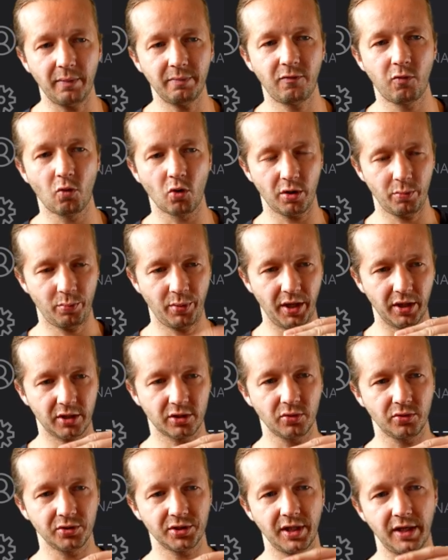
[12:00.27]
up 40
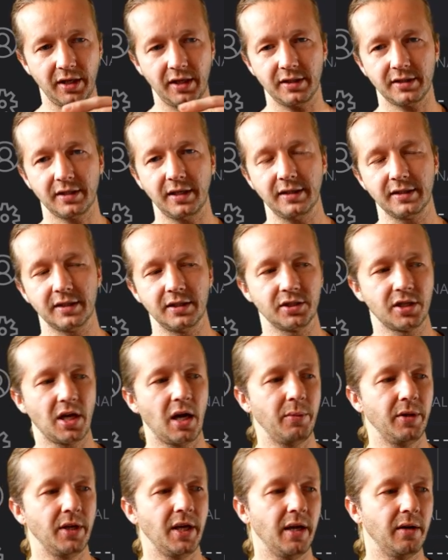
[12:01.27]
pixels and it's just
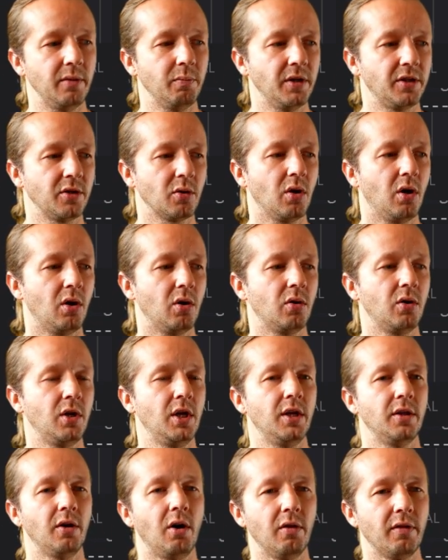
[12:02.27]
coming in. But they're all
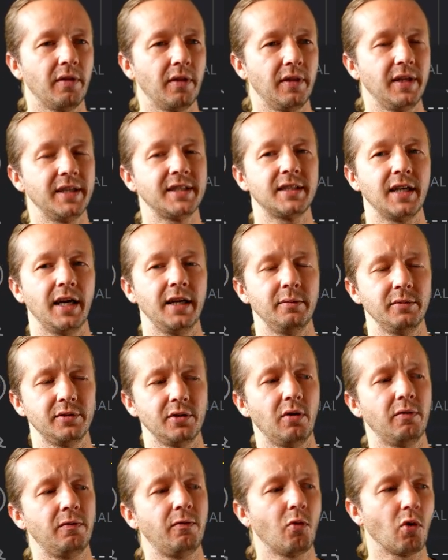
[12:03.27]
the list items,
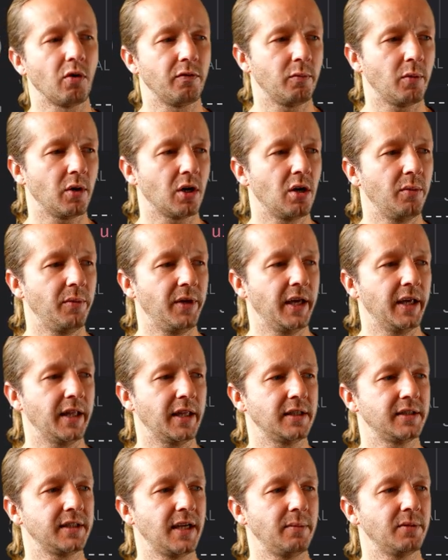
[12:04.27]
all four of them are coming in at
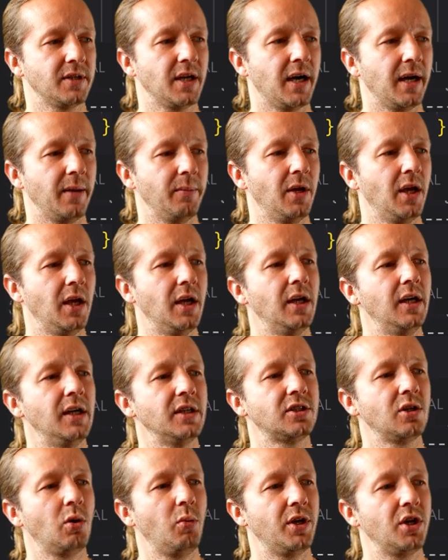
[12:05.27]
the same time.
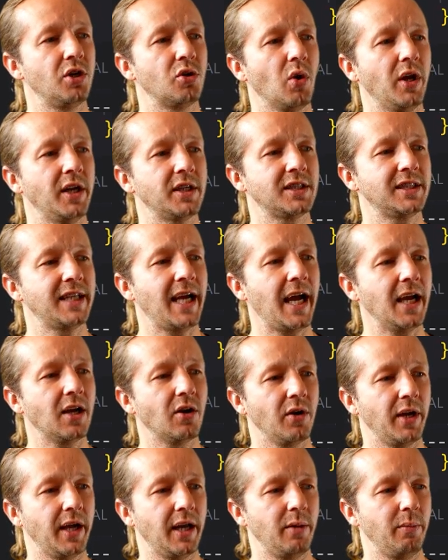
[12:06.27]
So we can create a
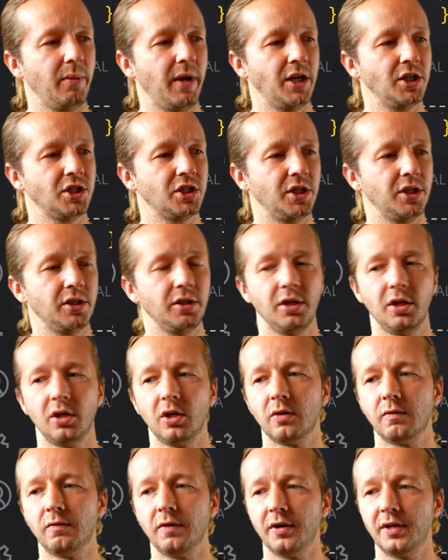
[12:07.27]
stagger animation
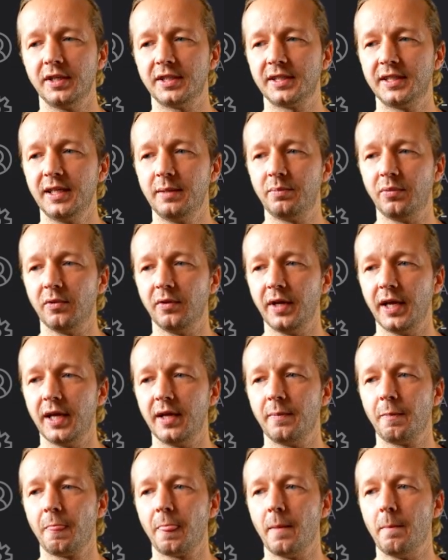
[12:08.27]
very
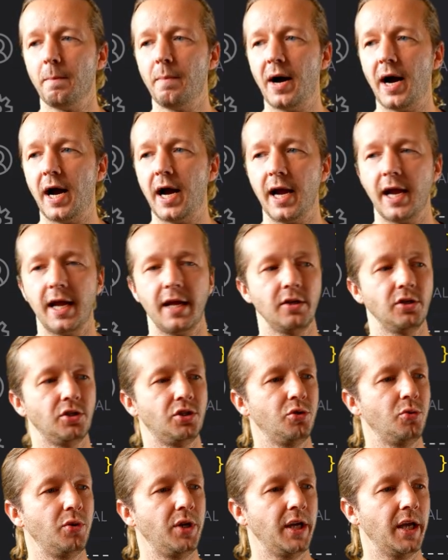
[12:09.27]
simply by
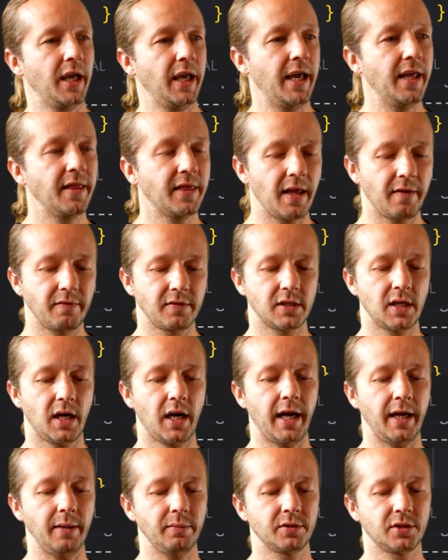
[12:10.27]
doing nth of
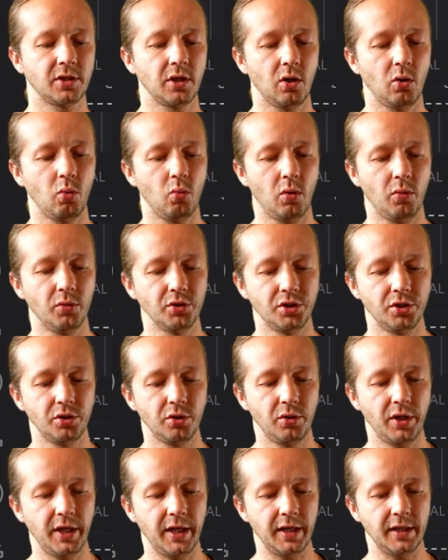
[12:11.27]
type. So what we'll
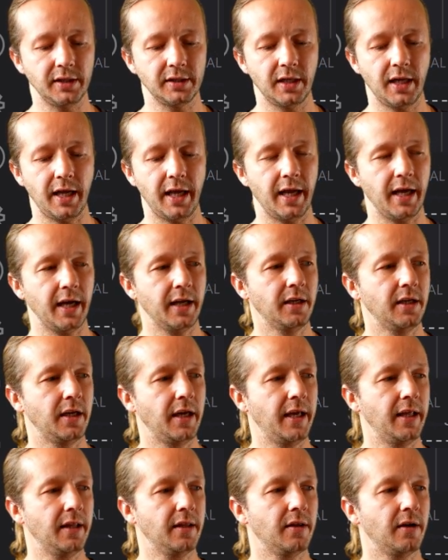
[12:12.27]
do is an
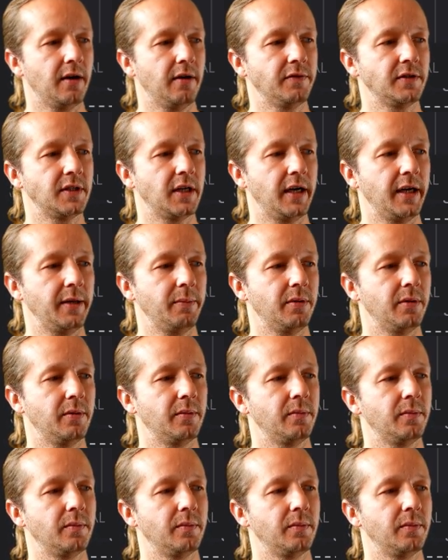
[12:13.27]
nth of type